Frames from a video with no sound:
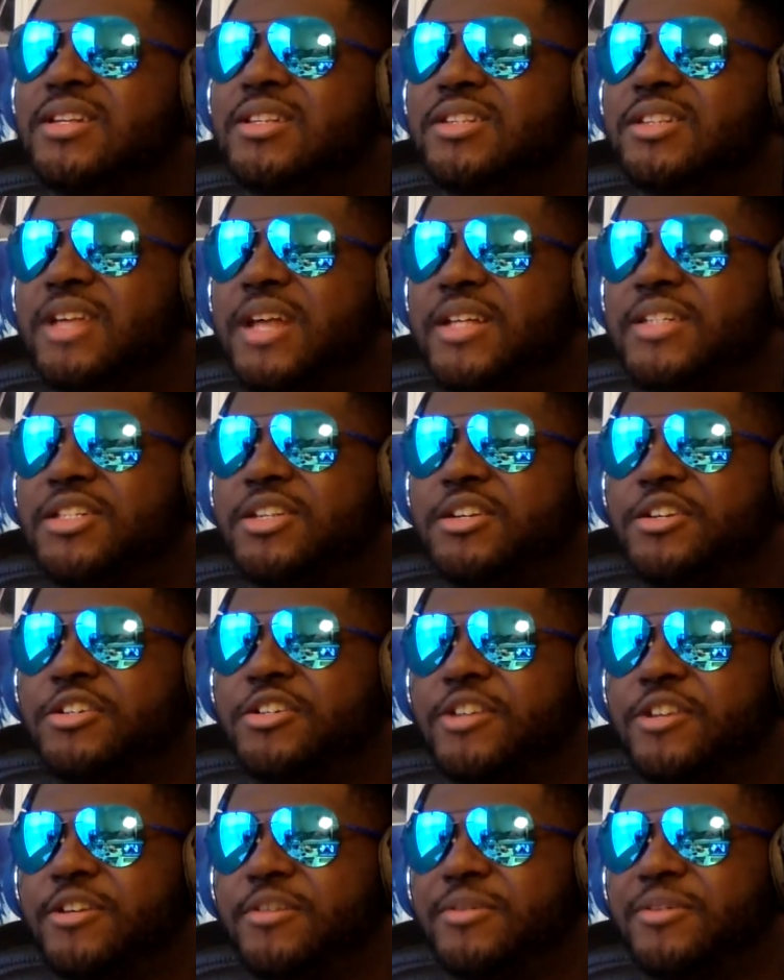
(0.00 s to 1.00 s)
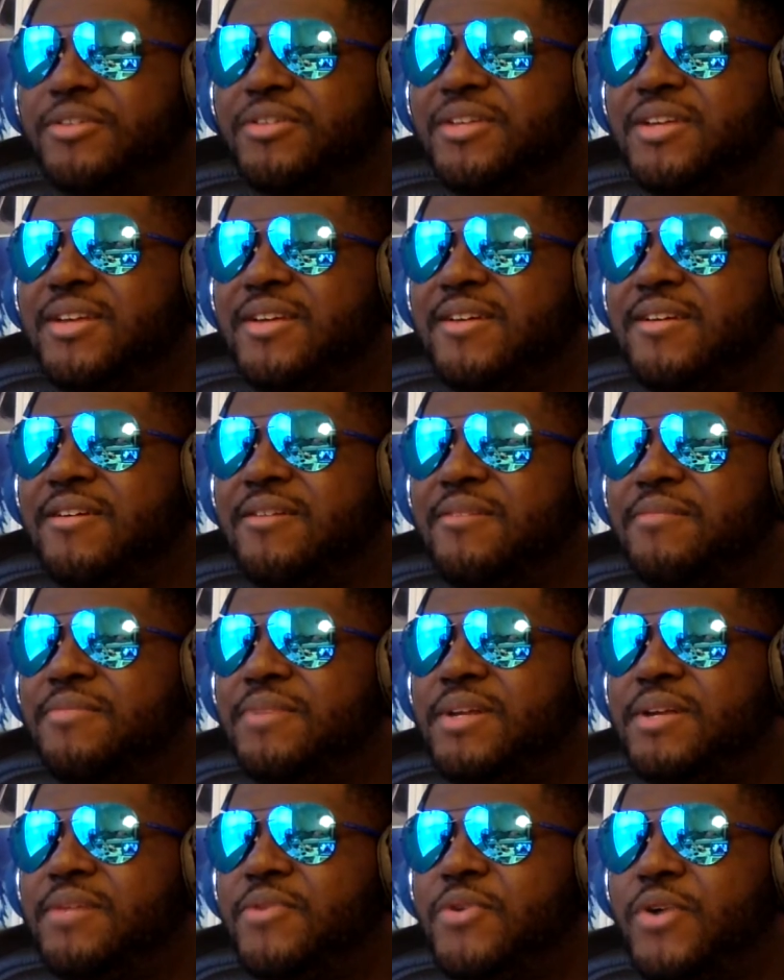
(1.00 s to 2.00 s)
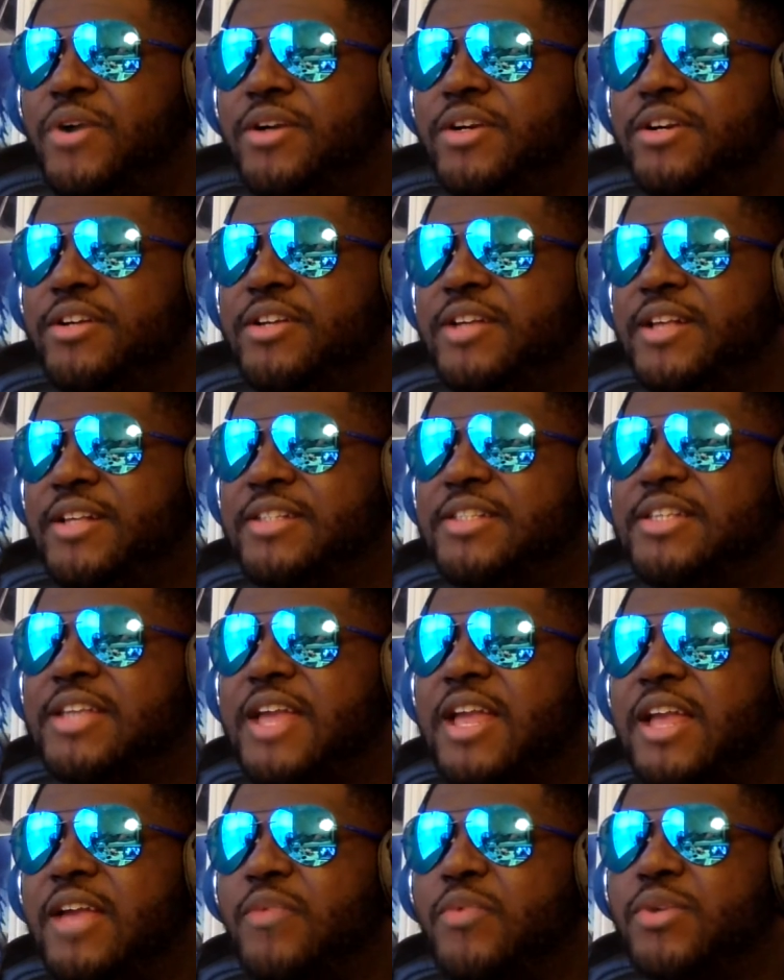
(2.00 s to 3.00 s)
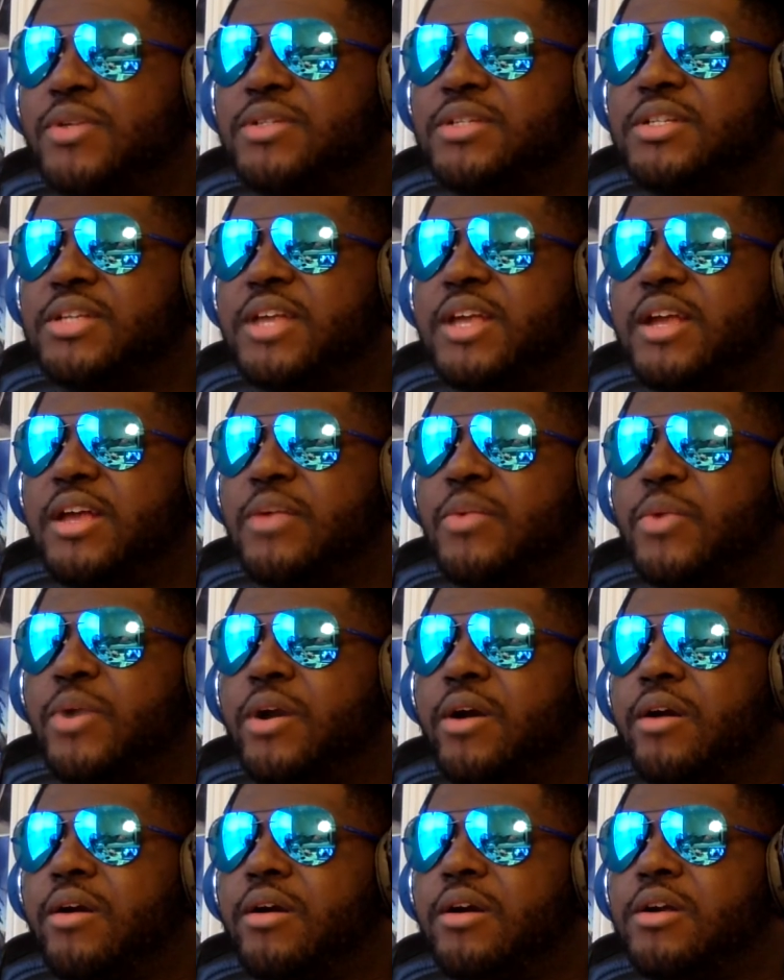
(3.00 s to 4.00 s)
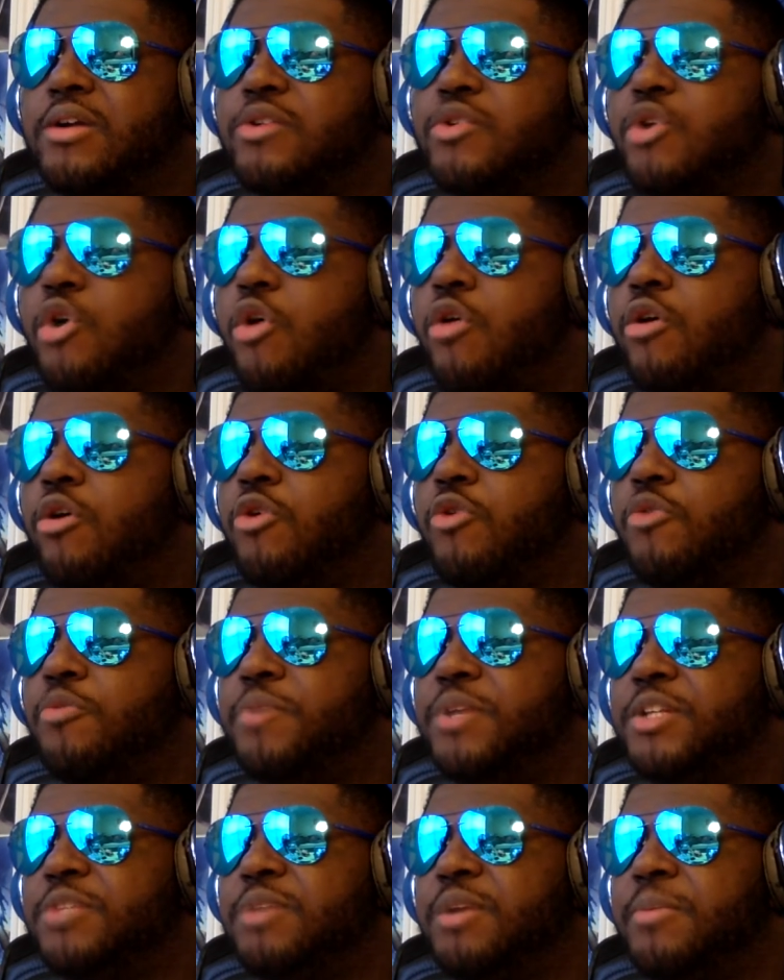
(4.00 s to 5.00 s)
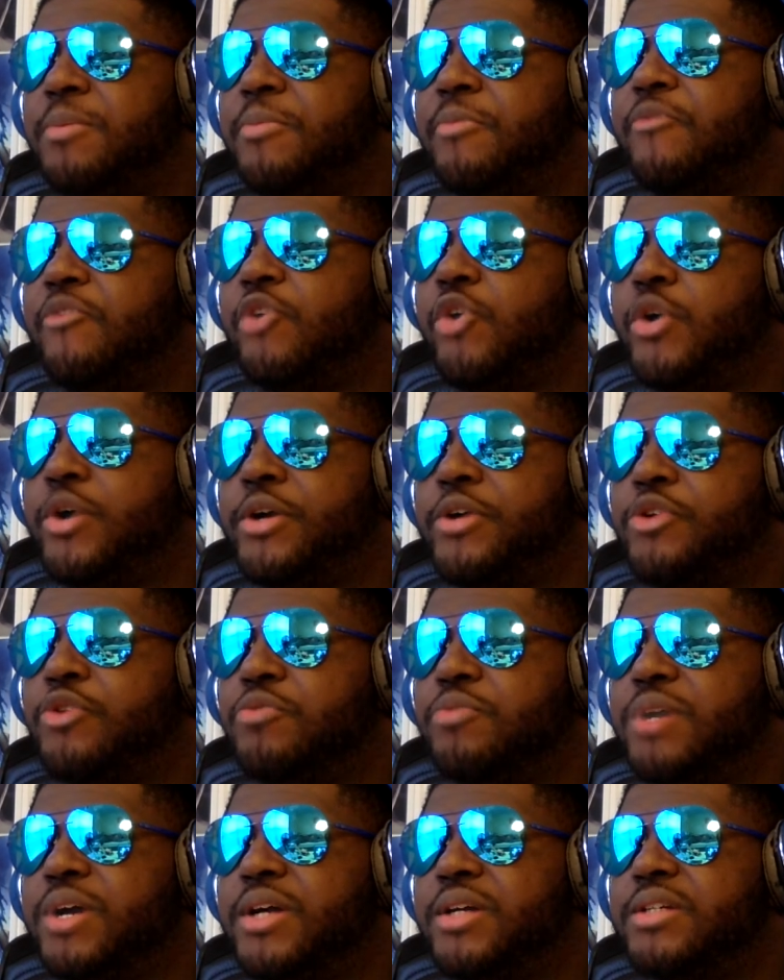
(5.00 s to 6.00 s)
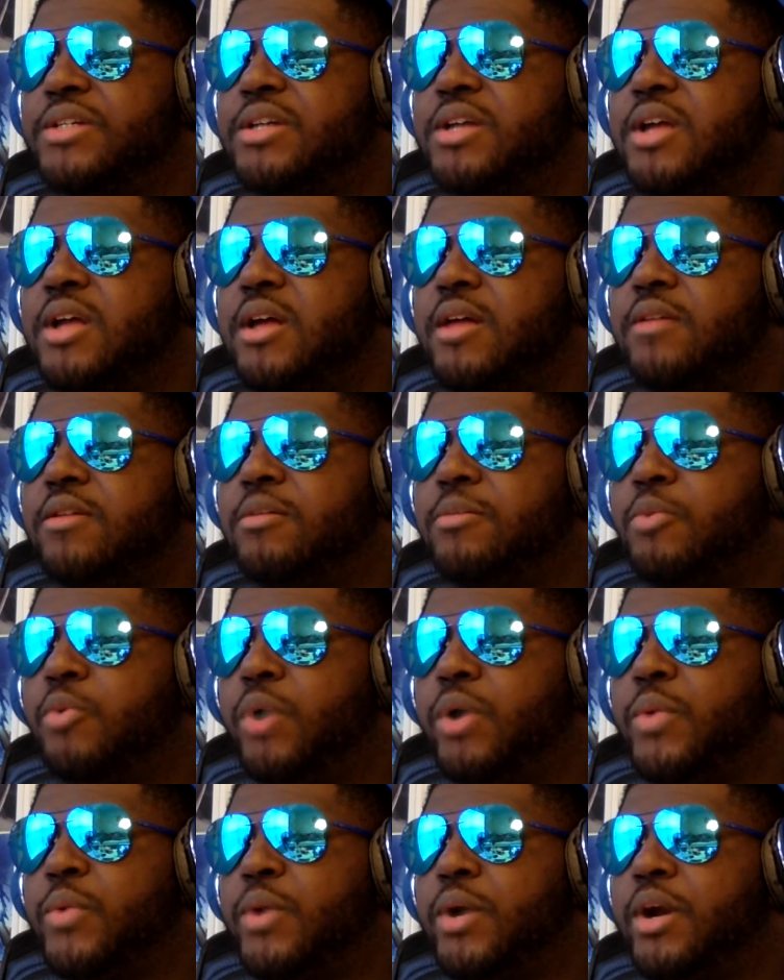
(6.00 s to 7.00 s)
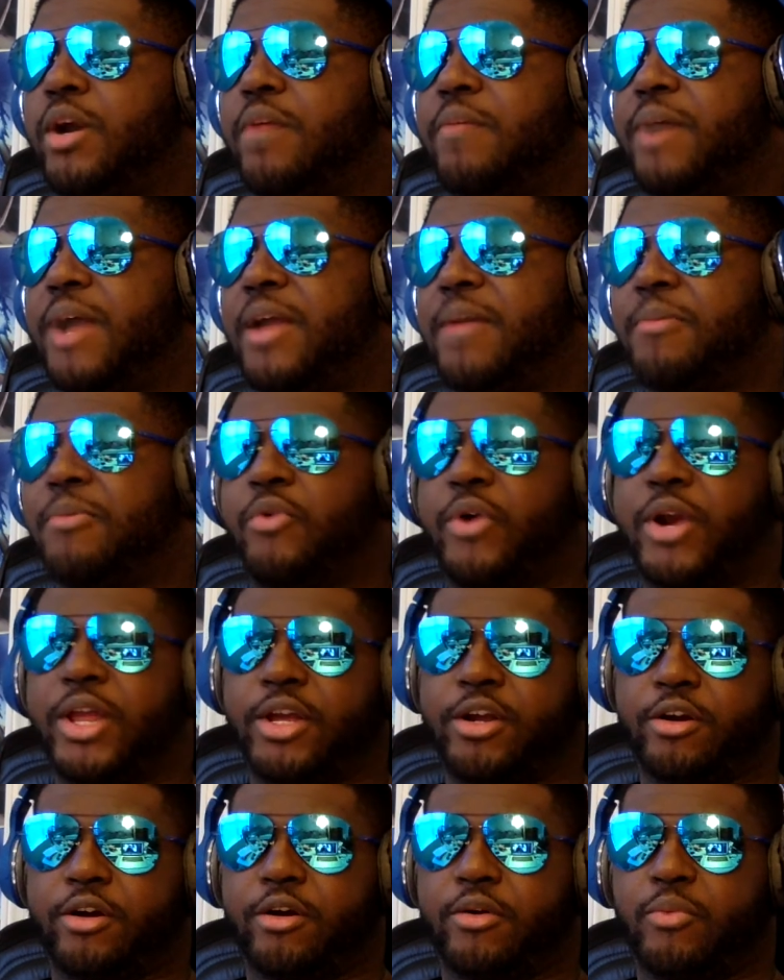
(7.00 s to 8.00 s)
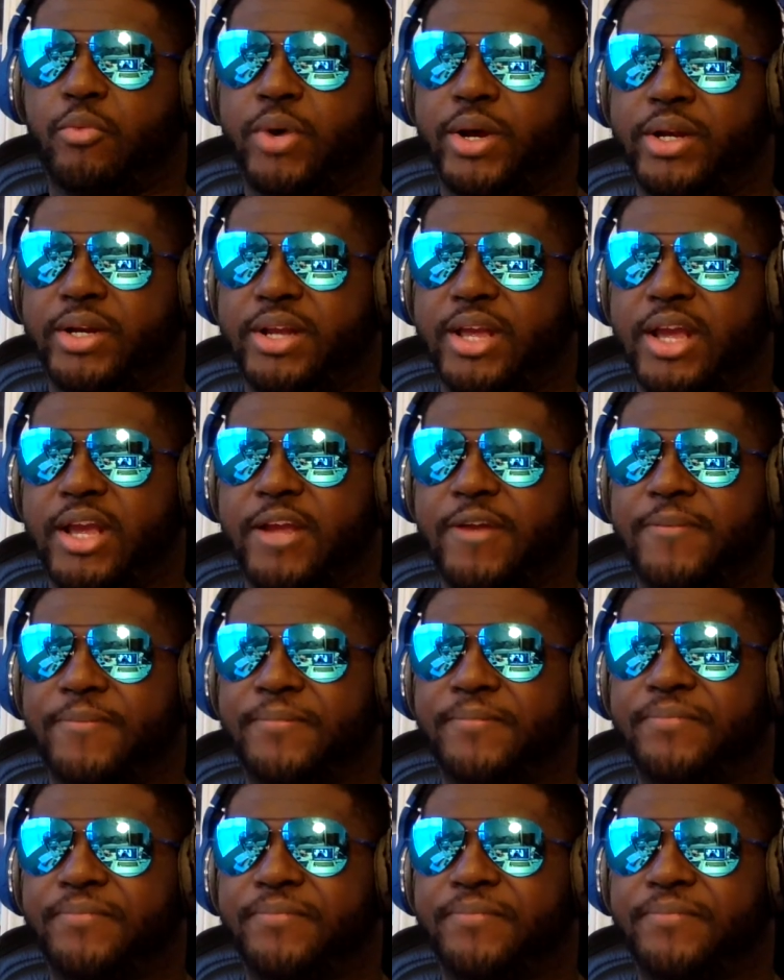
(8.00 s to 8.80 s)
So that's understandable. But of course, there's that saying once again where Tohru puts people before her too much to the point where it might break her one day,